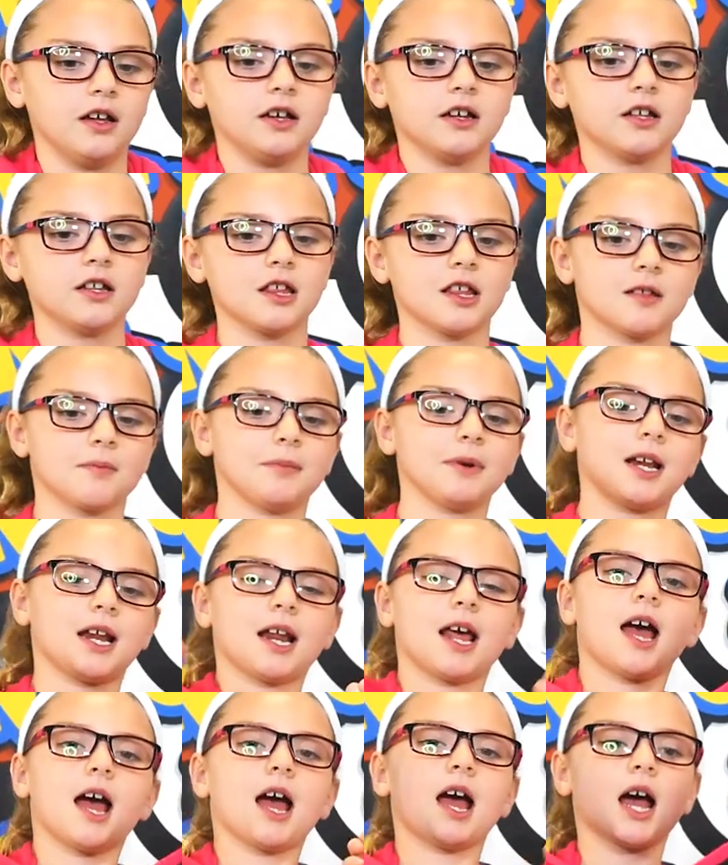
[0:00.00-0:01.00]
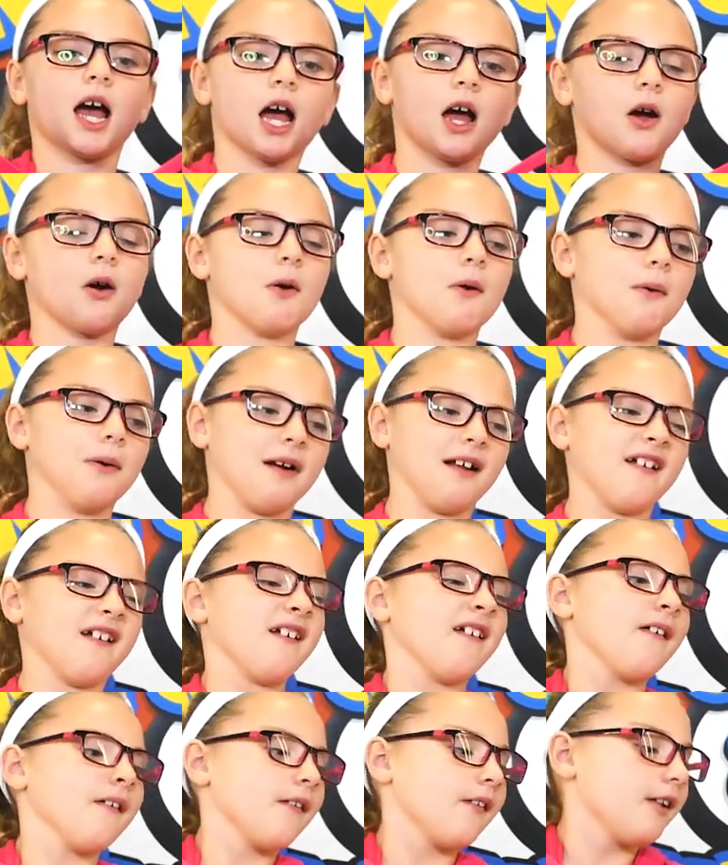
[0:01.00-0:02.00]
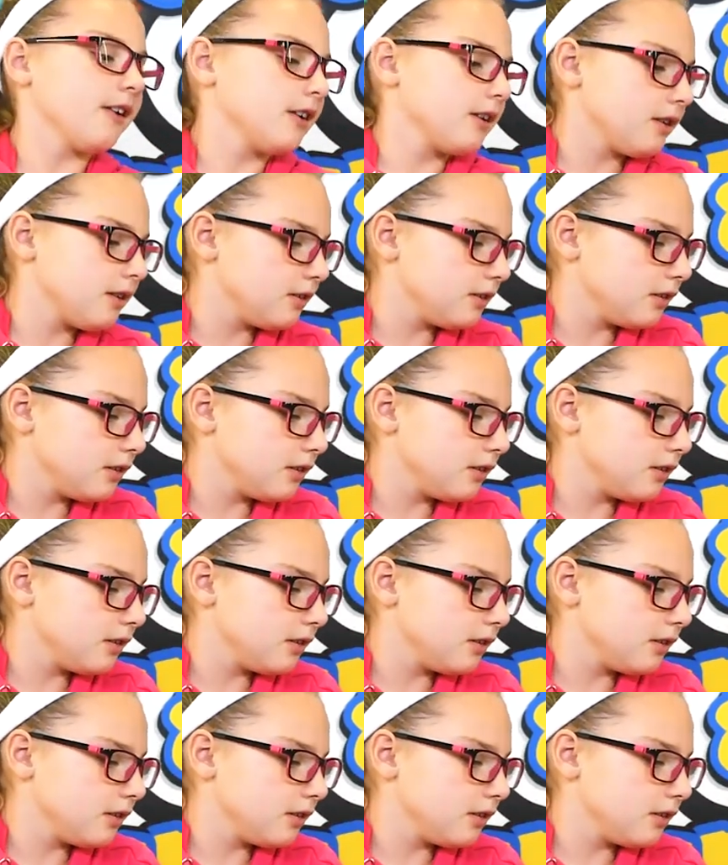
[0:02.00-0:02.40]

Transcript: Exploud. Exploud. He's loud. He's